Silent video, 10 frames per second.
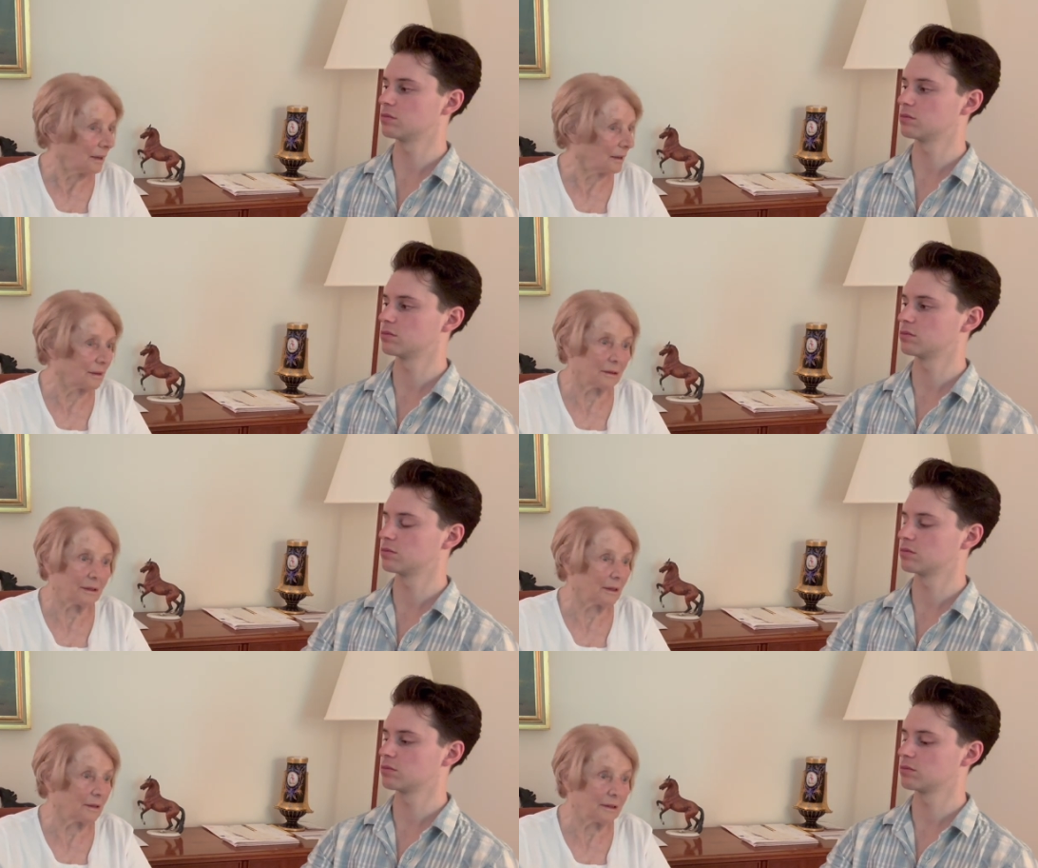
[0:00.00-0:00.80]

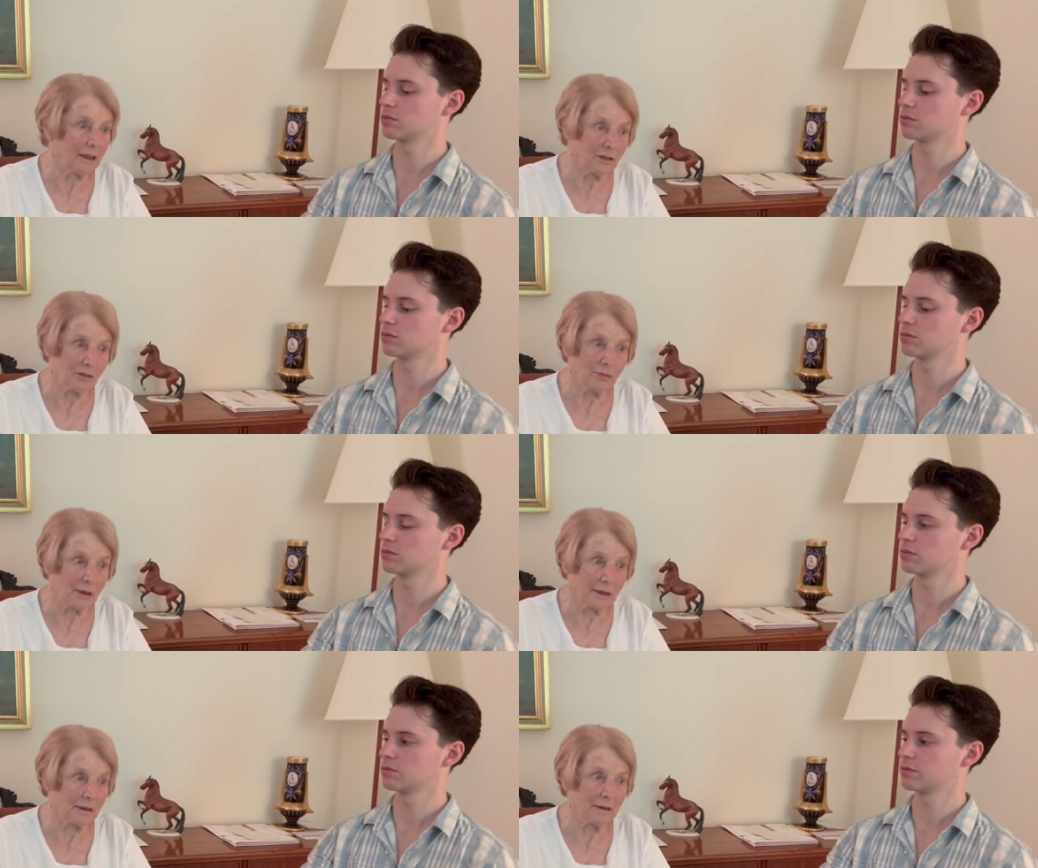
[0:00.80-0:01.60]
Speaker 1: And this
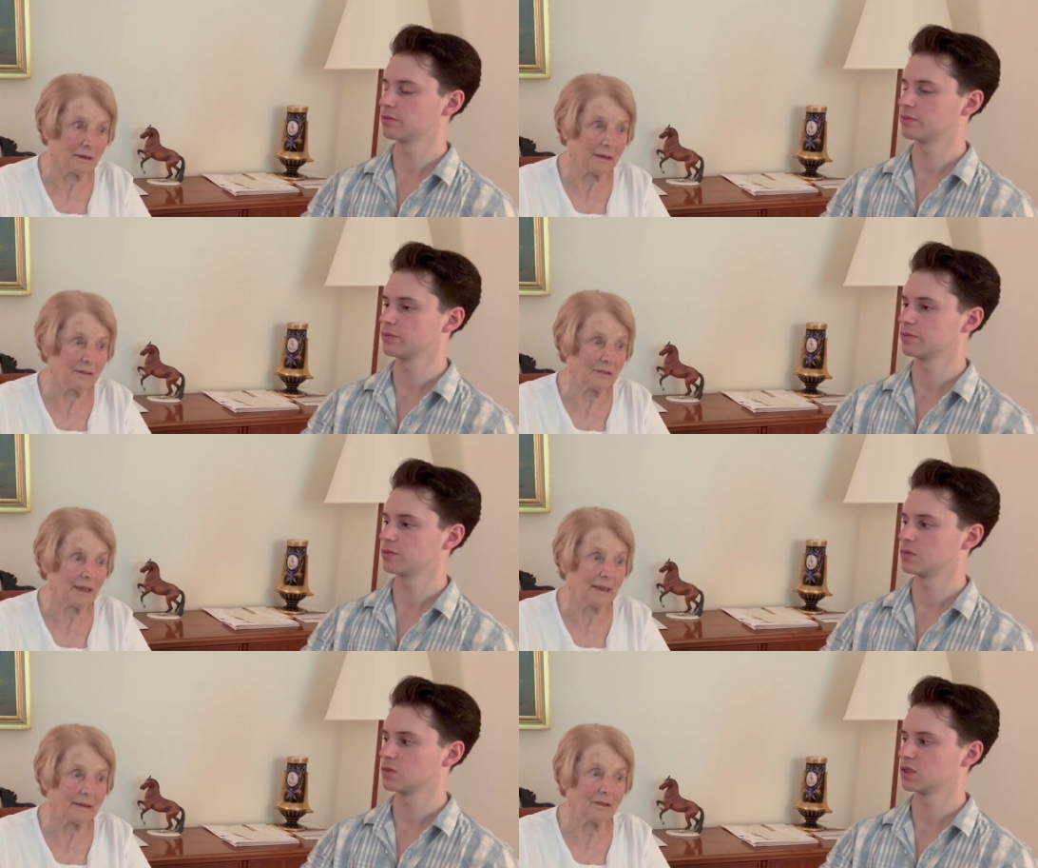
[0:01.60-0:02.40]
one, this
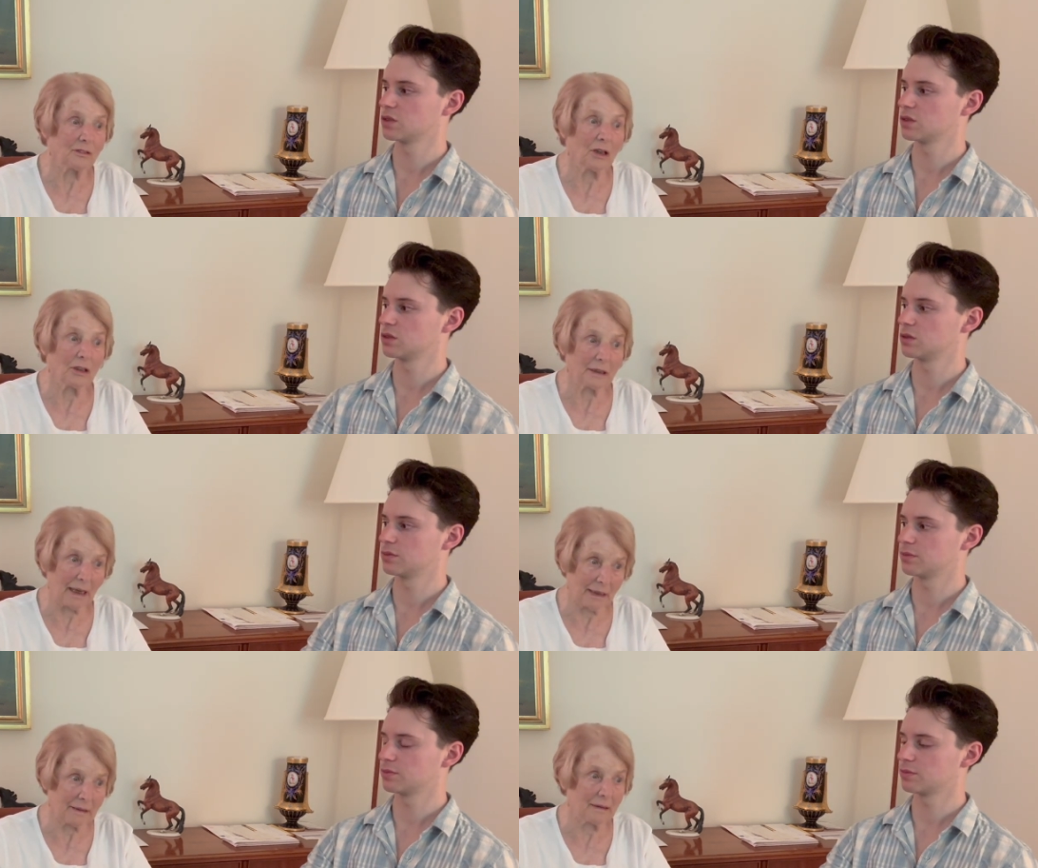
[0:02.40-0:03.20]
side is not
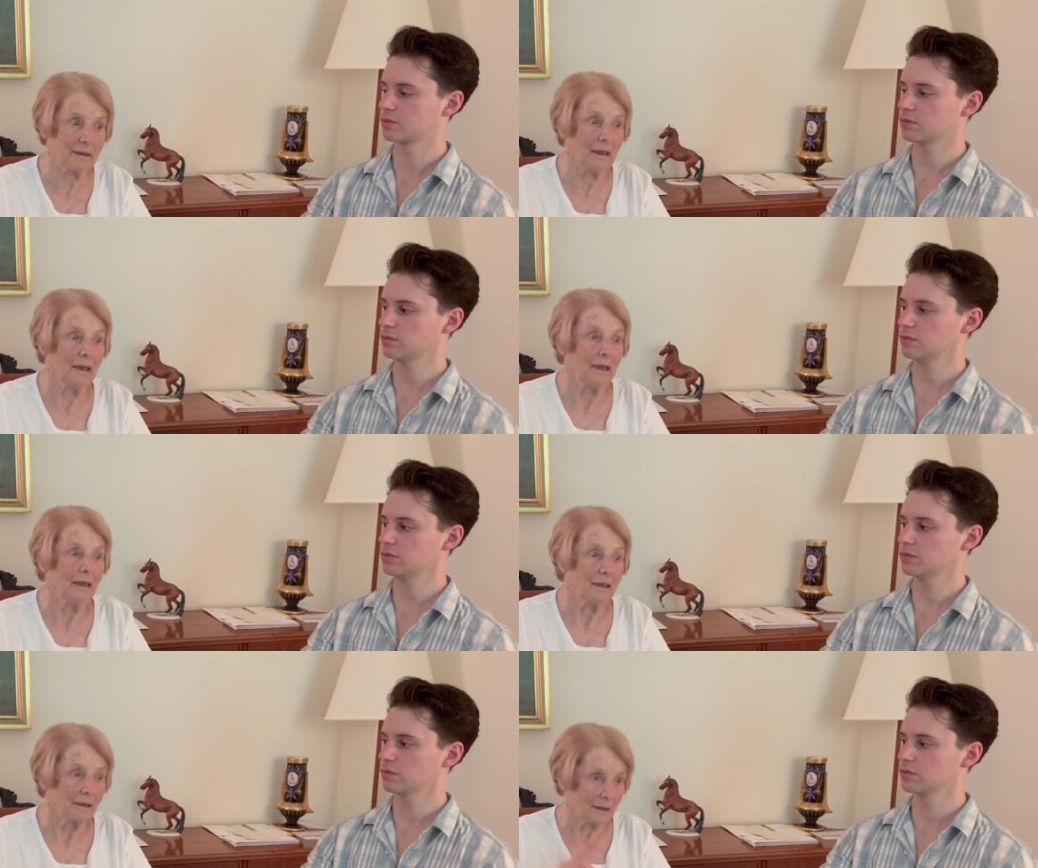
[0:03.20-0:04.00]
that,
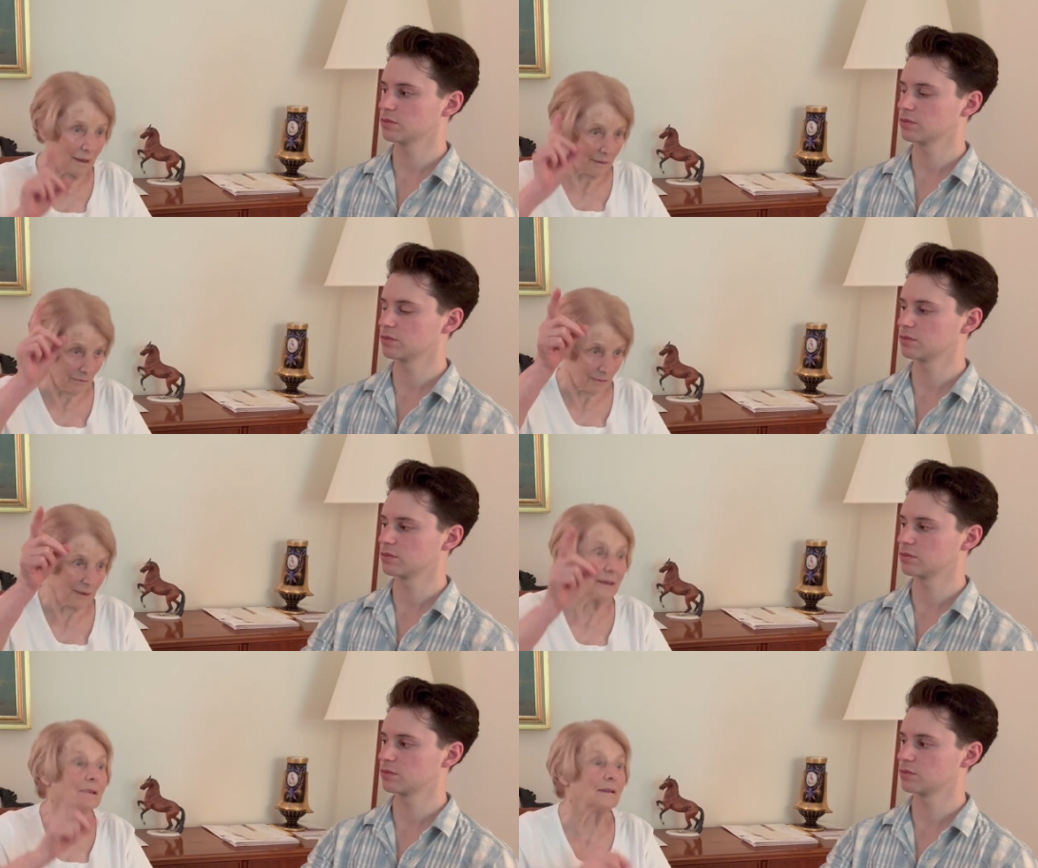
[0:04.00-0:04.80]
the other
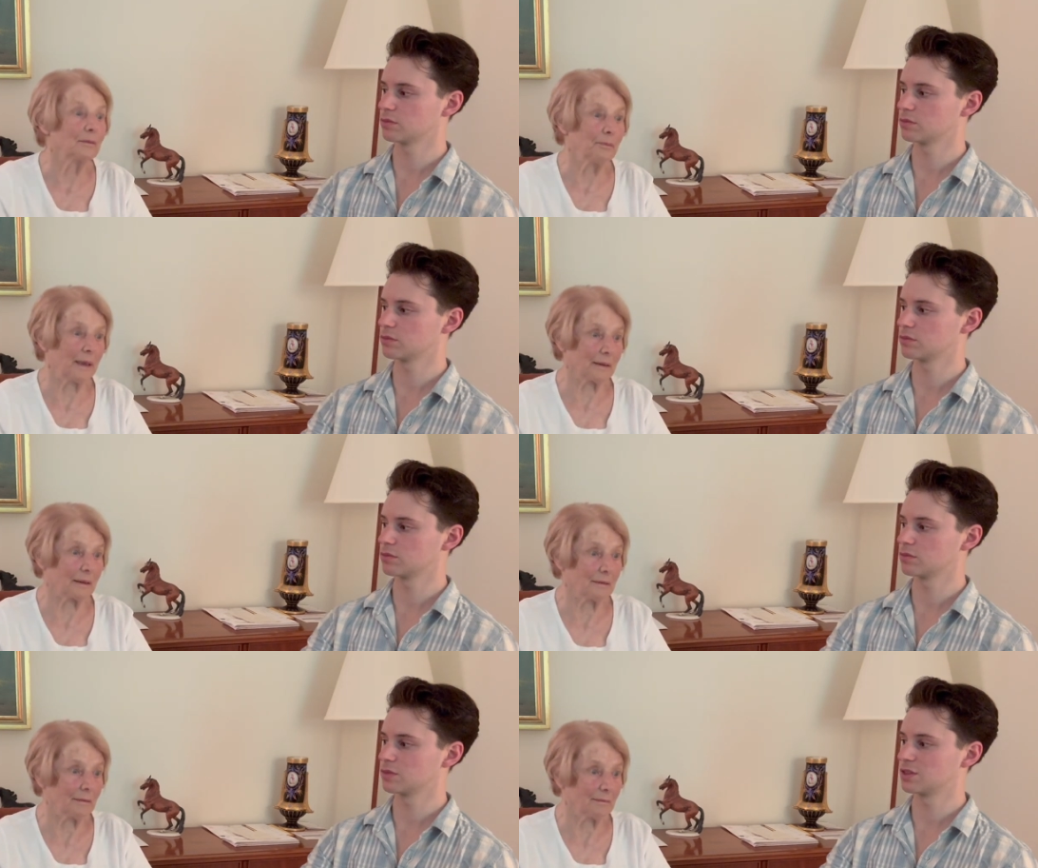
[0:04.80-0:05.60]
side's
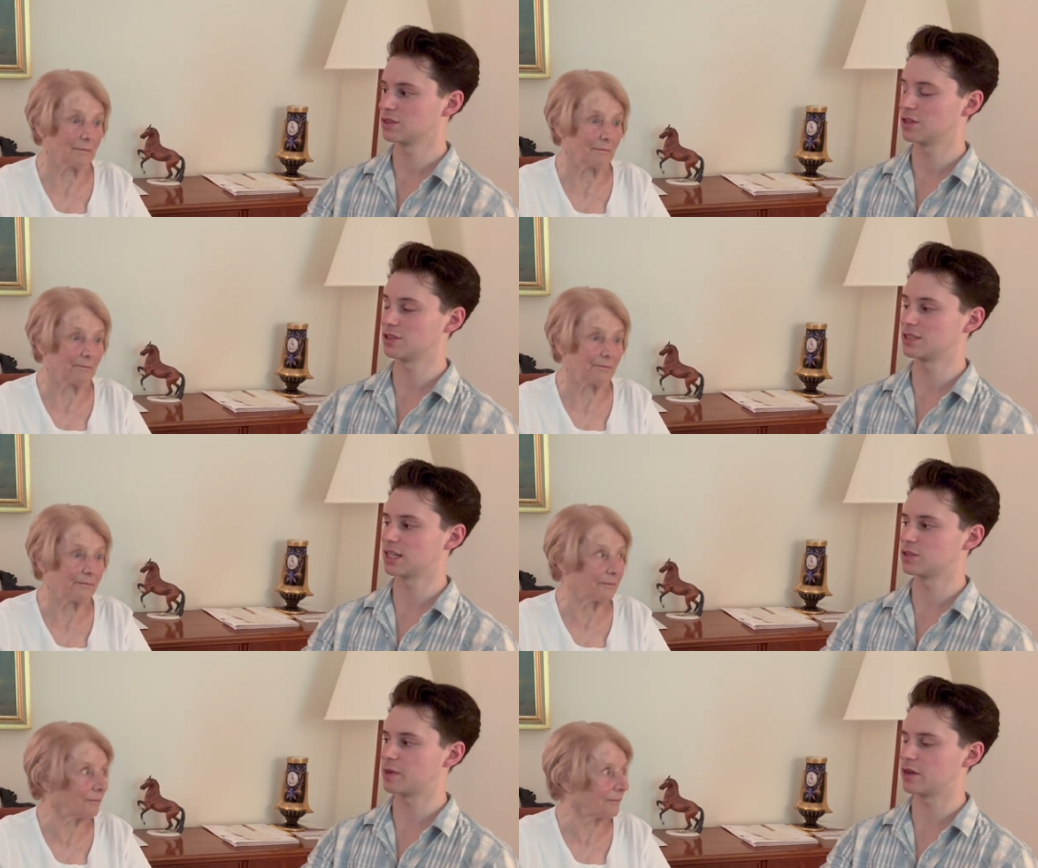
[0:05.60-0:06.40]
better.
Speaker 2: The other
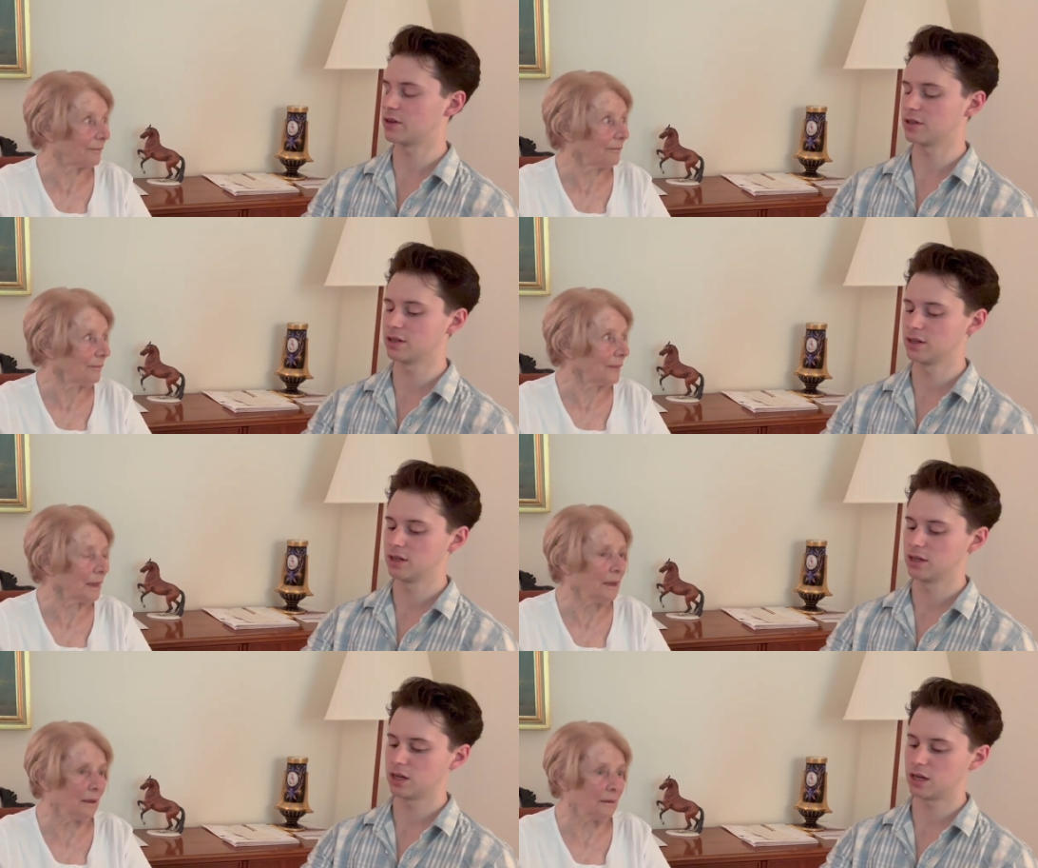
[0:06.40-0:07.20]
side's better.
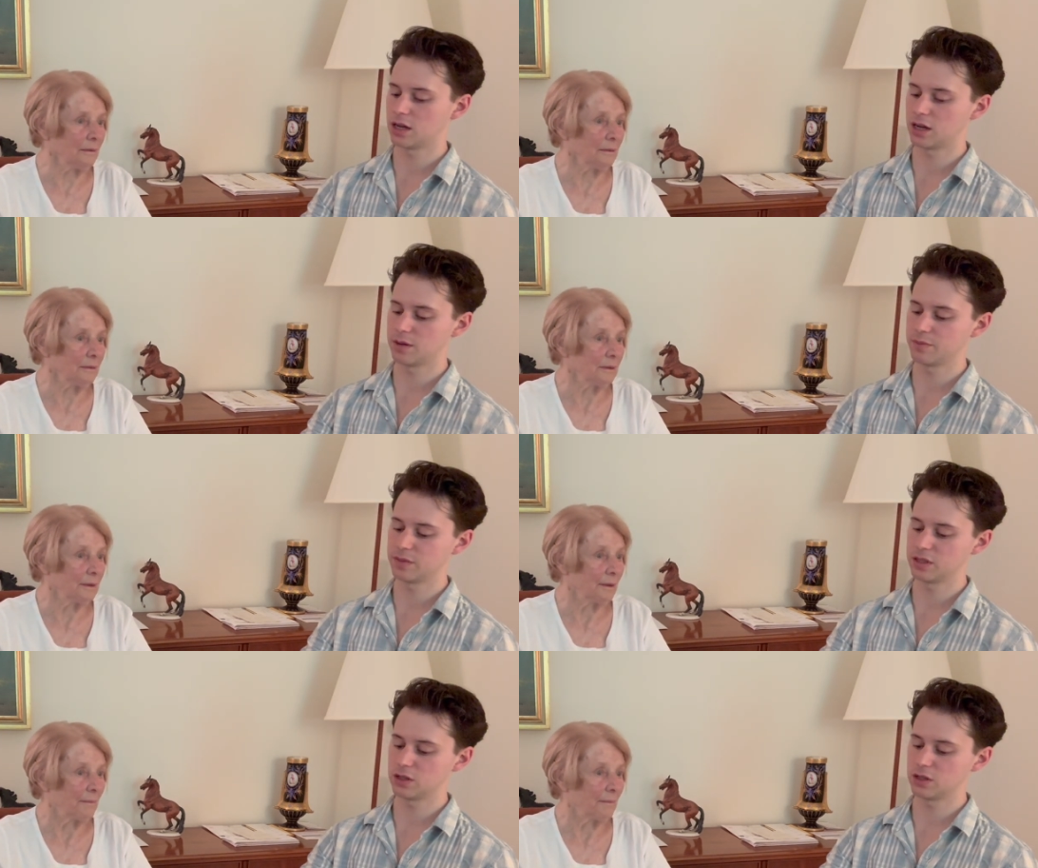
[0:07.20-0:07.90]
Yeah. Um,